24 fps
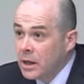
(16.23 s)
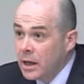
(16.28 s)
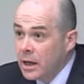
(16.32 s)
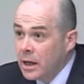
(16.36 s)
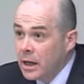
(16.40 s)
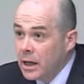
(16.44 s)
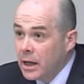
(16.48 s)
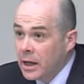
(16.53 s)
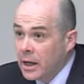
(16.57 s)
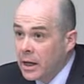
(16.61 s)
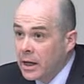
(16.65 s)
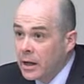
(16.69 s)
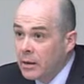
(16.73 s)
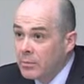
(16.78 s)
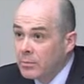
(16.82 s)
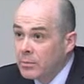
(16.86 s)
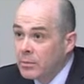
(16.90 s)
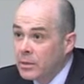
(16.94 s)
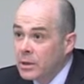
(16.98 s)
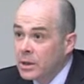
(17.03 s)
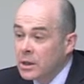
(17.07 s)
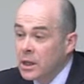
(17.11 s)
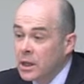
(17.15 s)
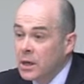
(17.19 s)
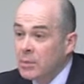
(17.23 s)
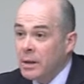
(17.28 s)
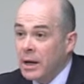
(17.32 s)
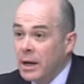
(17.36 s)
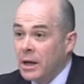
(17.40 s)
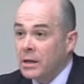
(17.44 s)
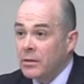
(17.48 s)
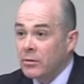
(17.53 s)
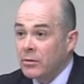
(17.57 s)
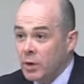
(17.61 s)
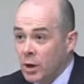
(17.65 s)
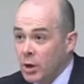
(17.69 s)

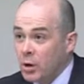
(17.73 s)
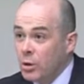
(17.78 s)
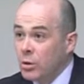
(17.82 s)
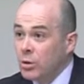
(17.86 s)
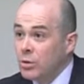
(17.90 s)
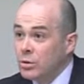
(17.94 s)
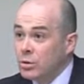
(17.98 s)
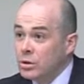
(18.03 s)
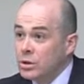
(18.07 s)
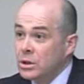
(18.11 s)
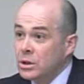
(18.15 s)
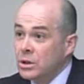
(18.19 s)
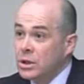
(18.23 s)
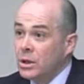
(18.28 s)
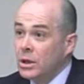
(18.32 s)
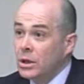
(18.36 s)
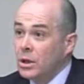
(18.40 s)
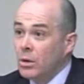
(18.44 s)
Keephack have closed